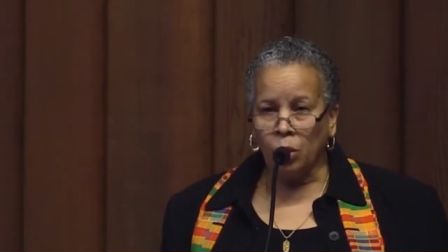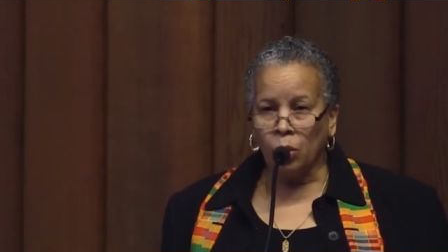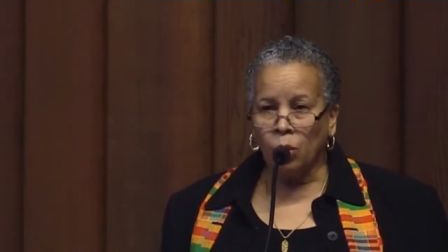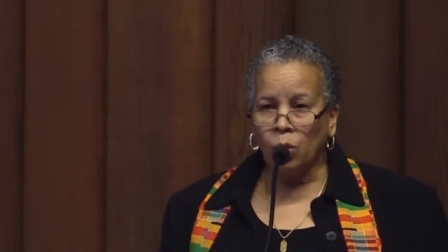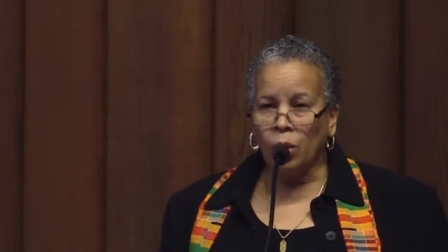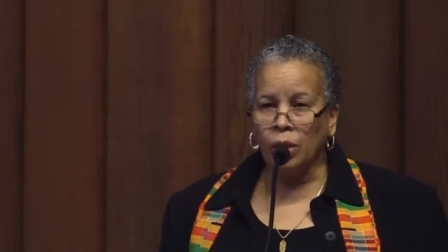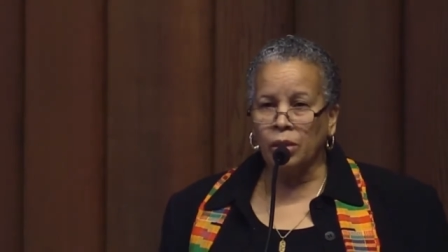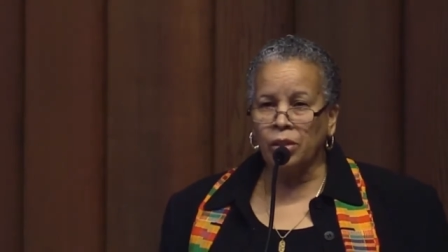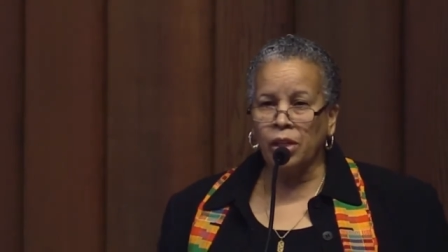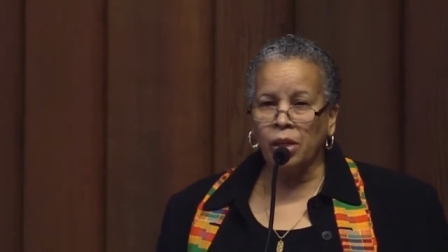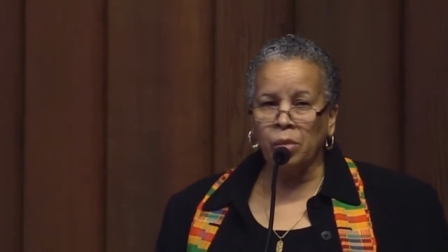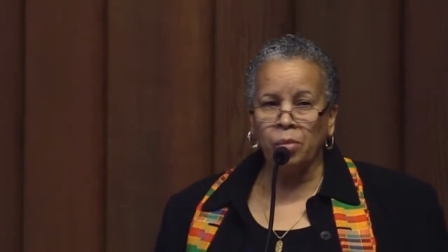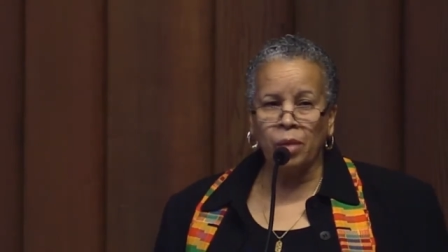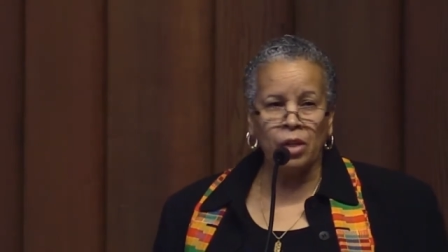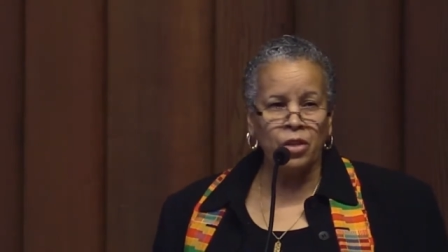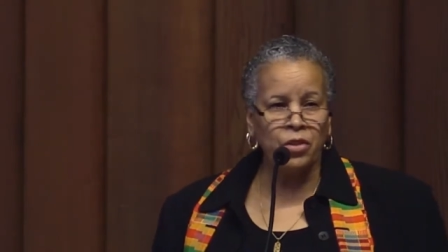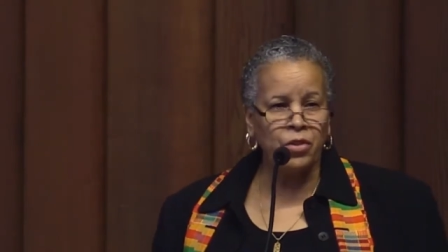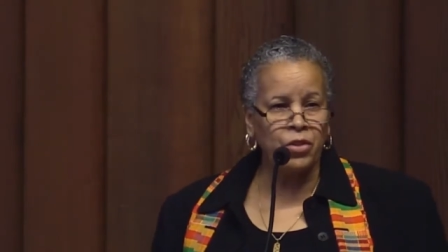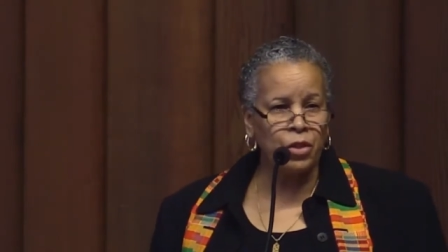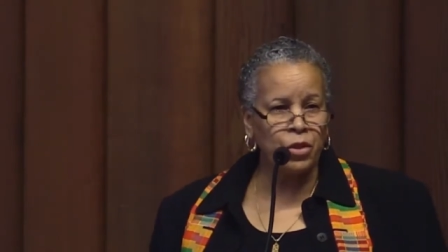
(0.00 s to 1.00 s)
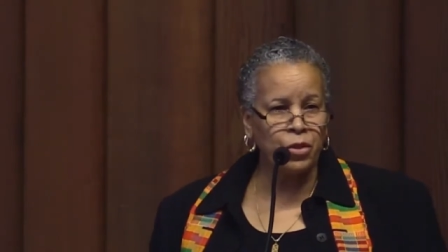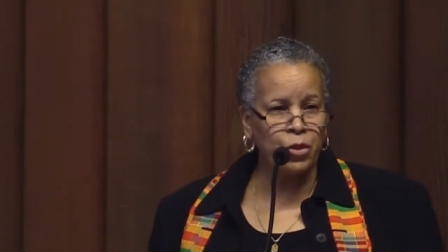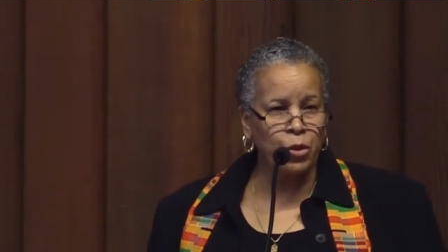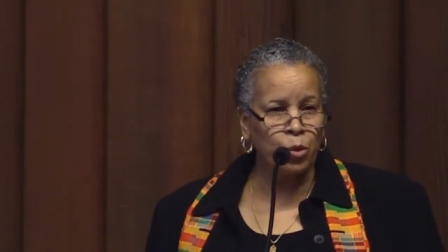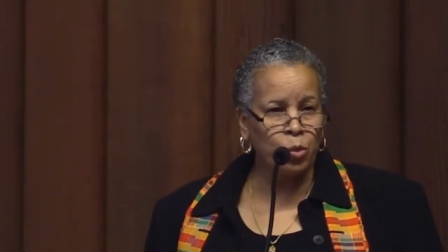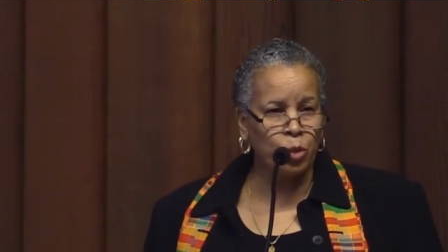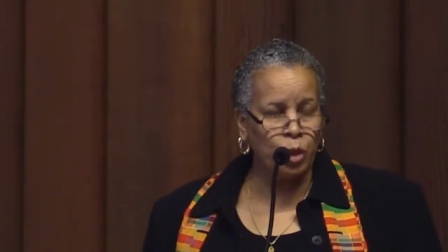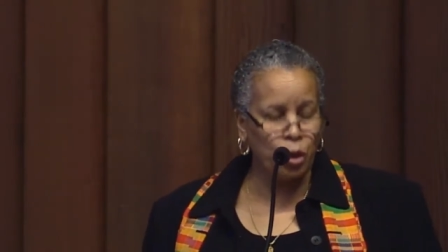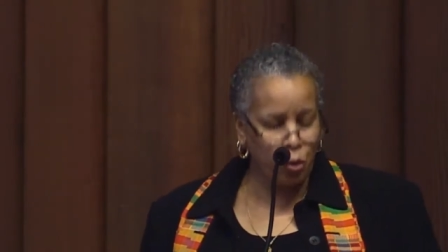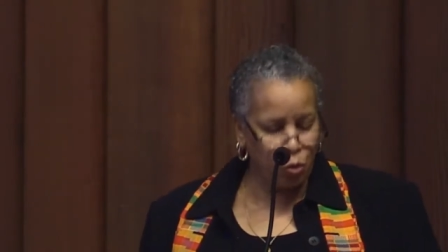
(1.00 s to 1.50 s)
One day, my sister
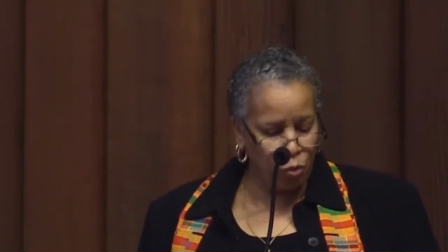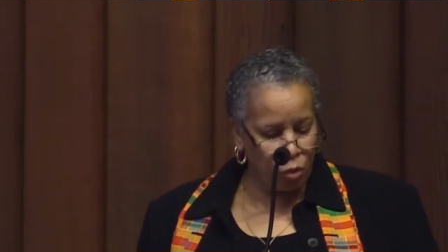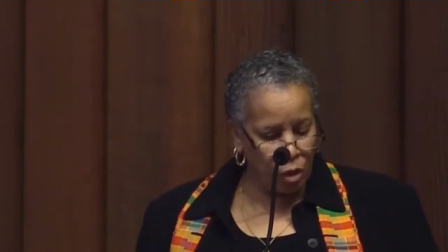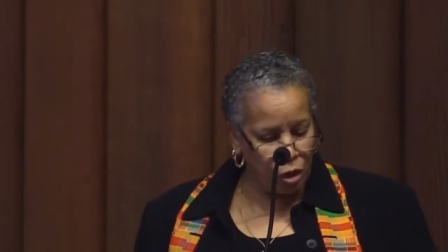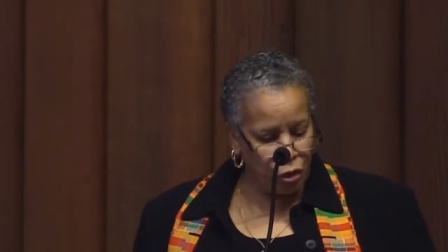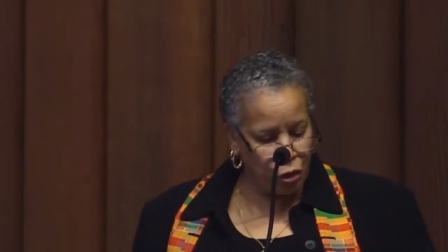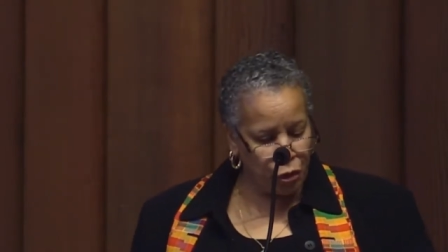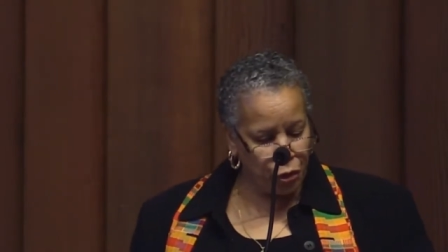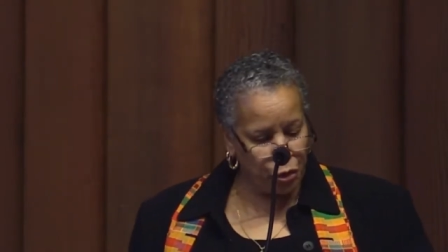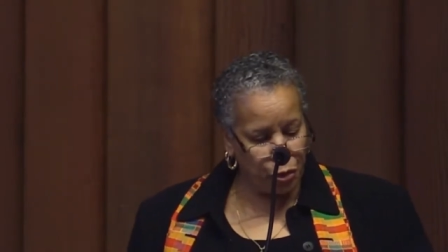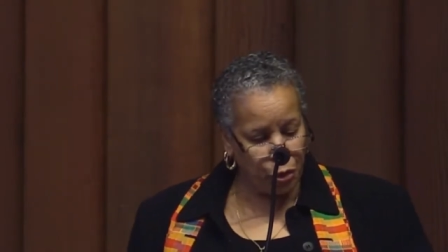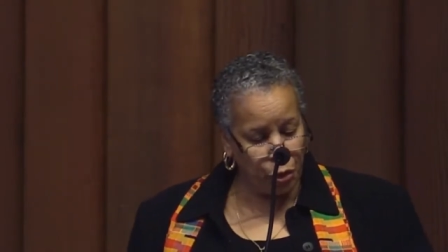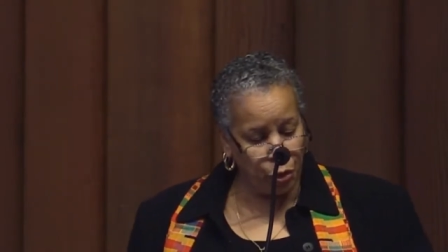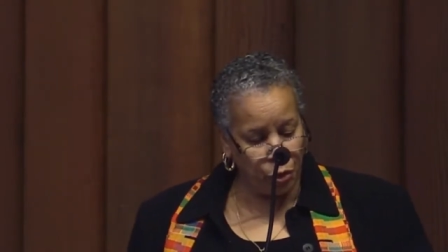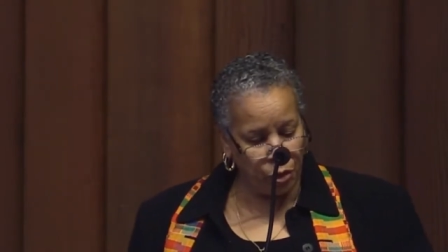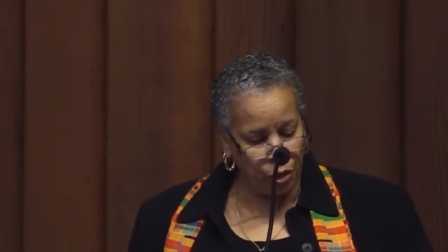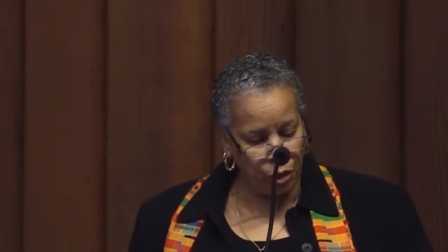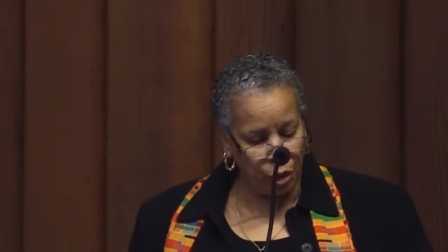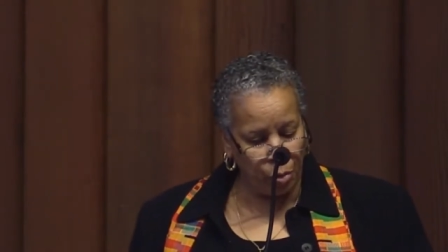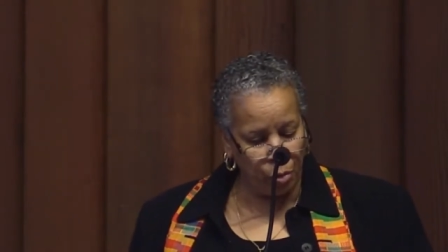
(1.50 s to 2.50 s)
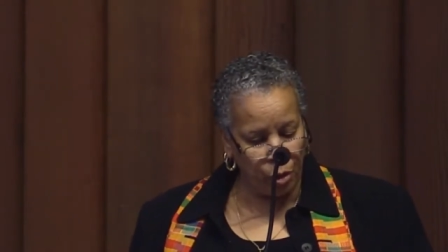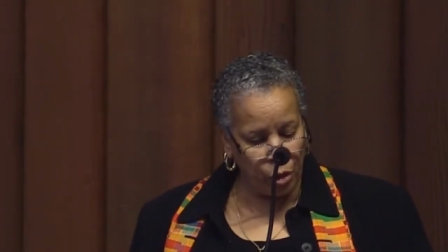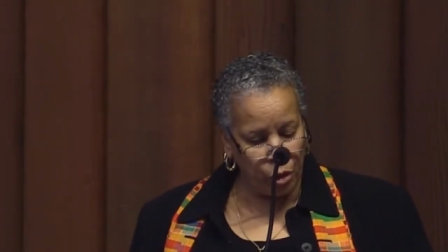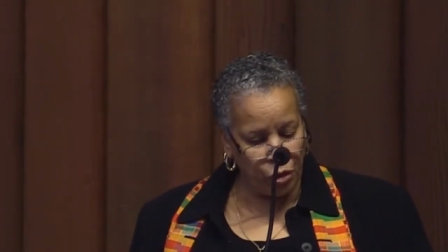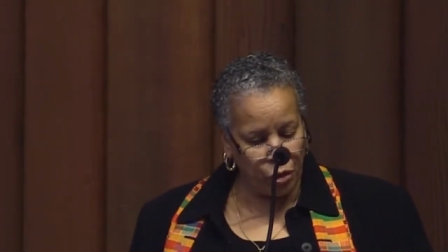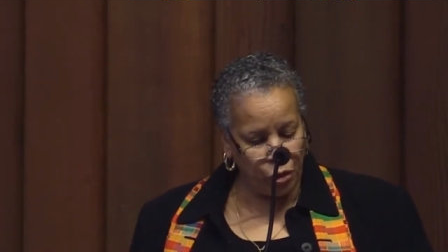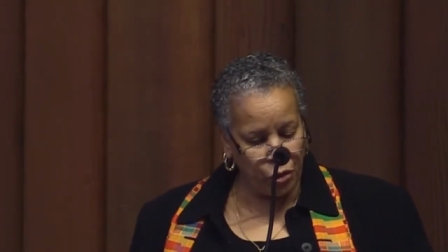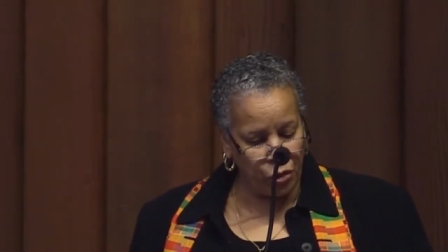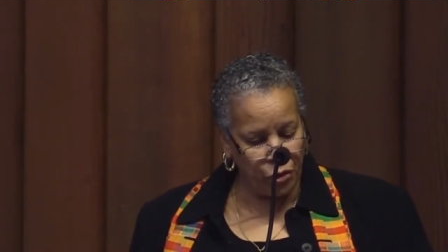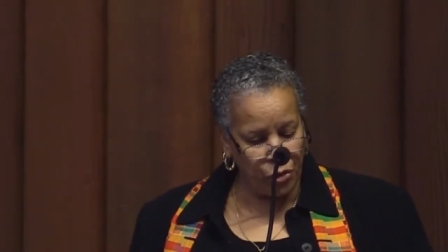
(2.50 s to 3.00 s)
was rushed to the
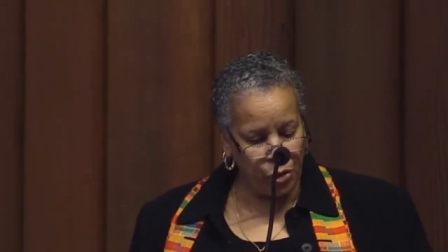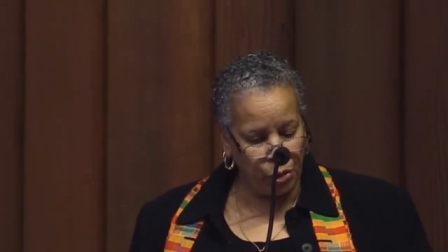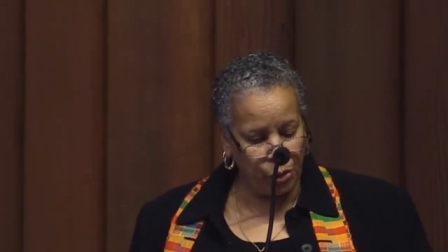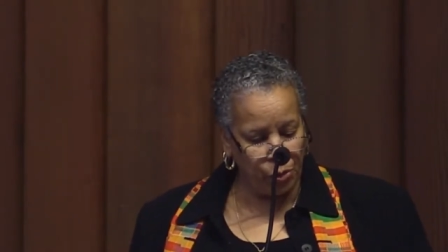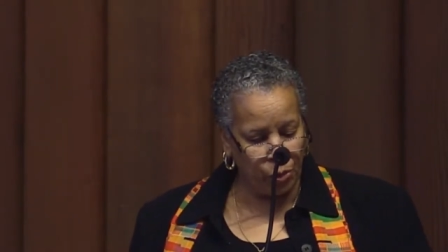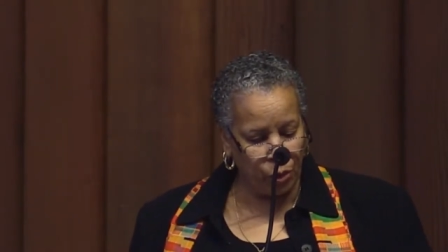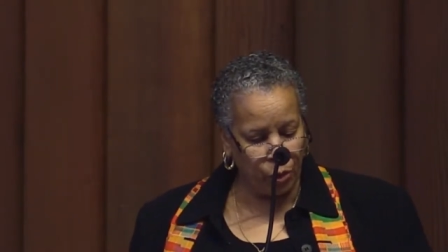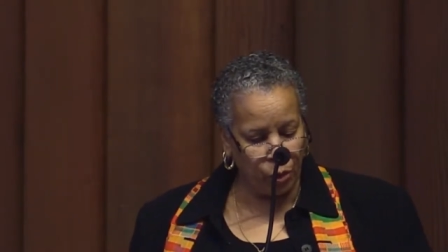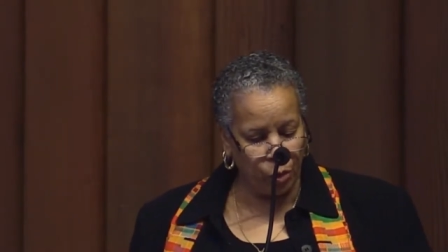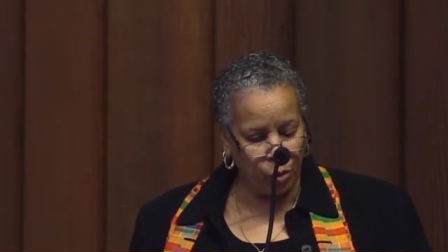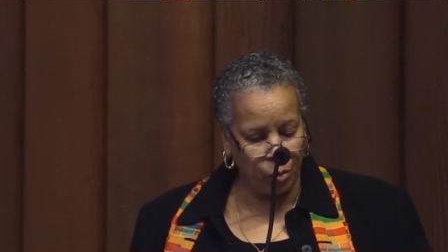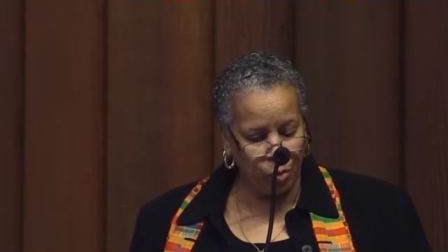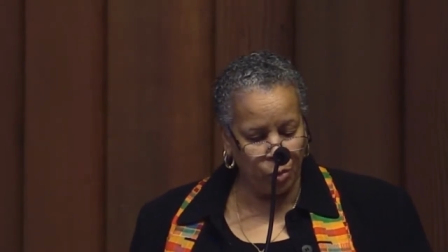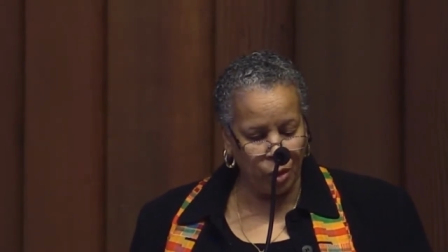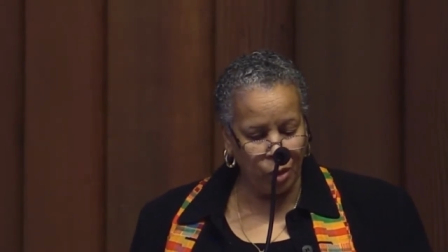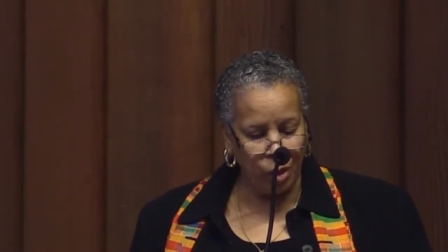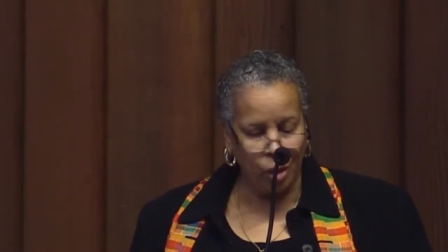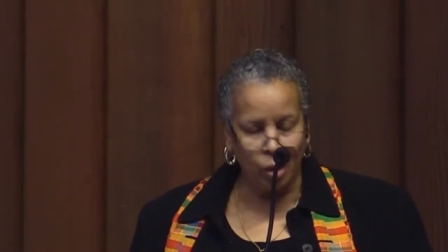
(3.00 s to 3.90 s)
emergency room